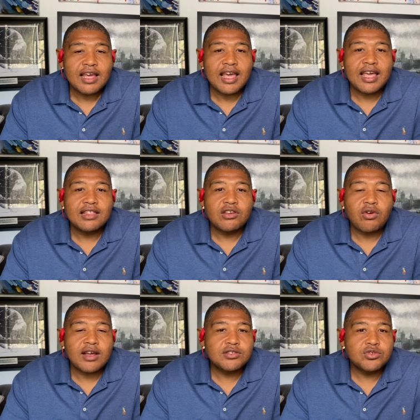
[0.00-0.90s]
and the
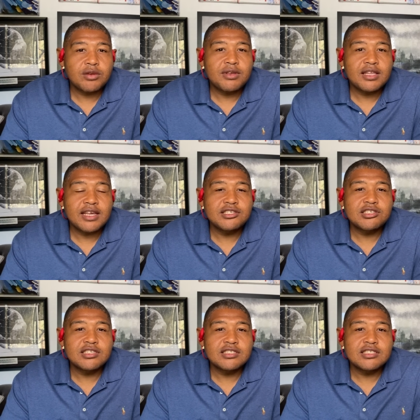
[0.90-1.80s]
trials and
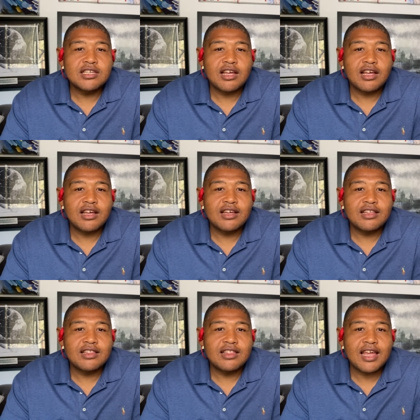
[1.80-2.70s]
tribulations uh,
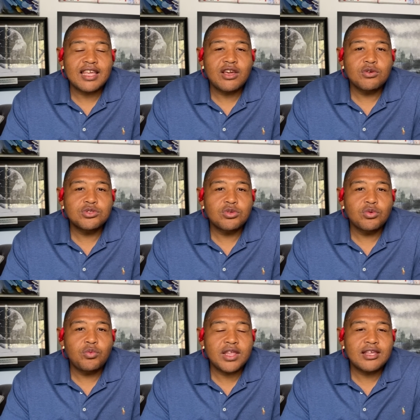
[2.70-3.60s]
that he goes
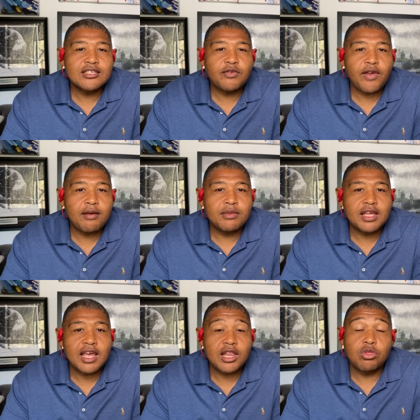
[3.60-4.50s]
through with his
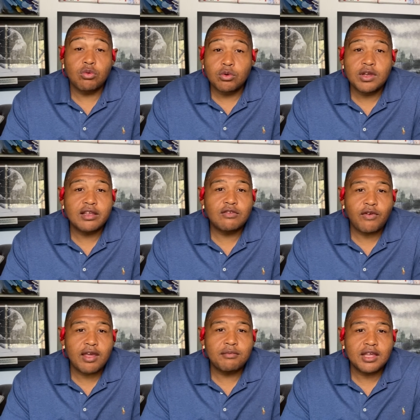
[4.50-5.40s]
family and through his
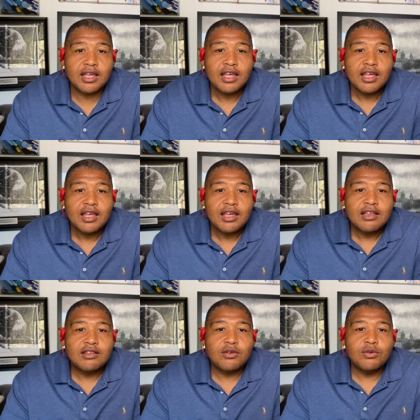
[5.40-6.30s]
family
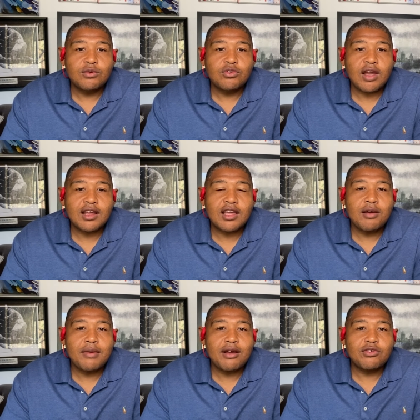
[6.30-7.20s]
to try to
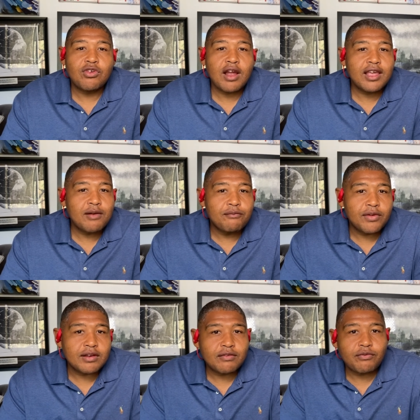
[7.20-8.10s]
come out
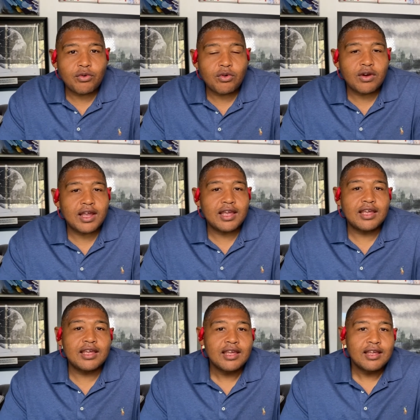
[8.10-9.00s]
triumphant for a